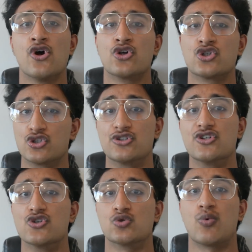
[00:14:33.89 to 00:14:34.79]
should
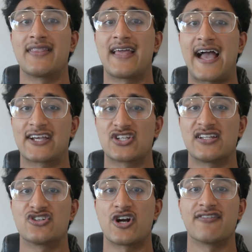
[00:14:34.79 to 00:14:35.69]
use when they're actually
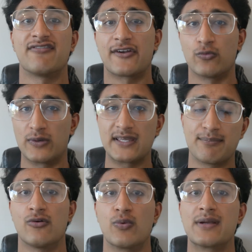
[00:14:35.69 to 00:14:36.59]
trying to find
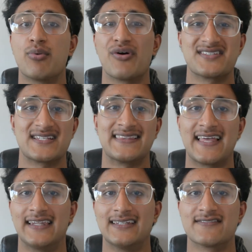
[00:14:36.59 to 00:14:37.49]
weak points in
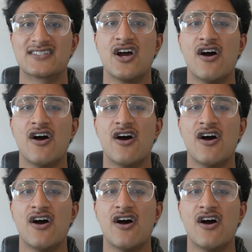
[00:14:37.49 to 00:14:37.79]
their lifts.